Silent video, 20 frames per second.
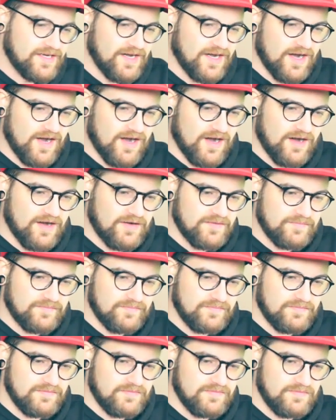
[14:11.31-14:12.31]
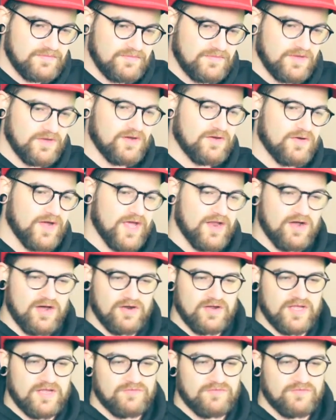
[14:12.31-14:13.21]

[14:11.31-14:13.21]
head on,